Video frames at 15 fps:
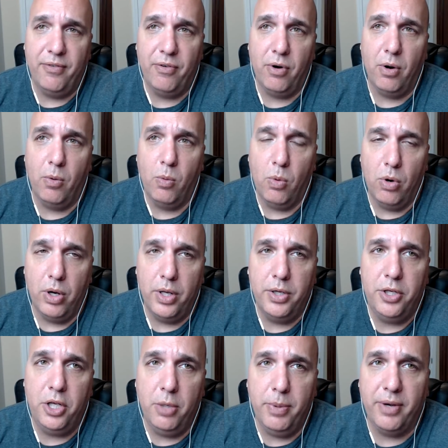for a 1
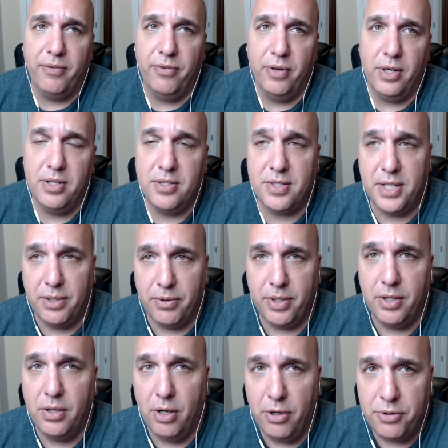cubic foot sealed
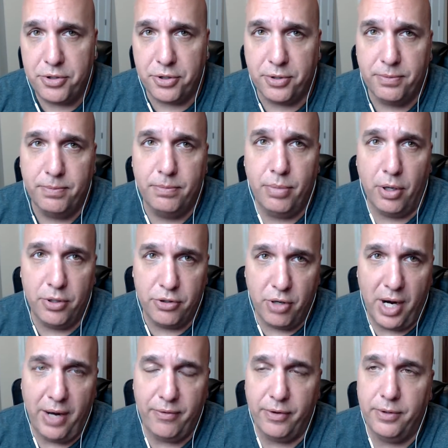enclosure per
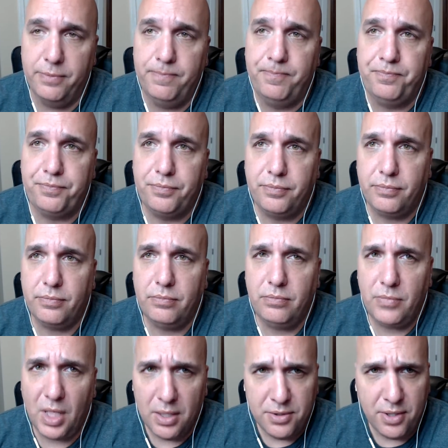driver.
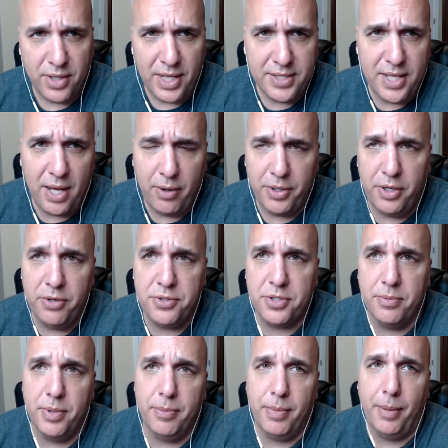So that's how I used
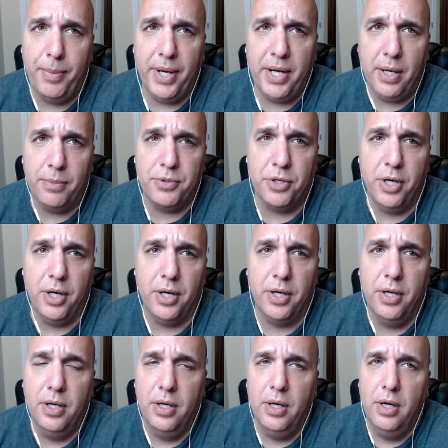them in my pickup
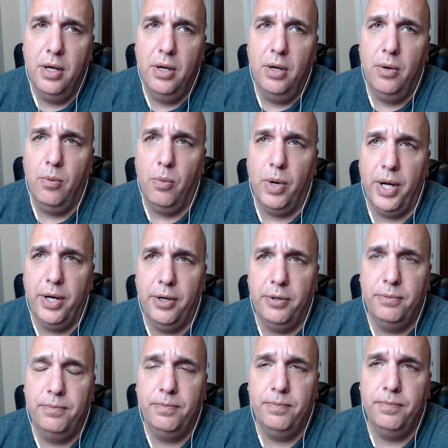truck.
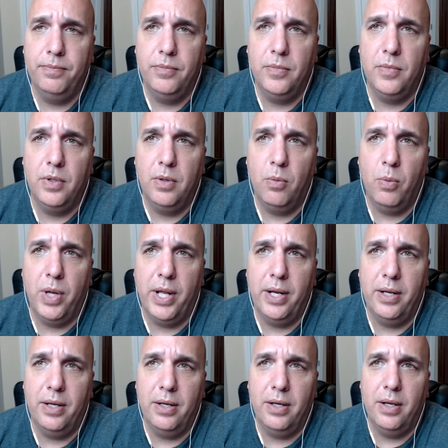Well, when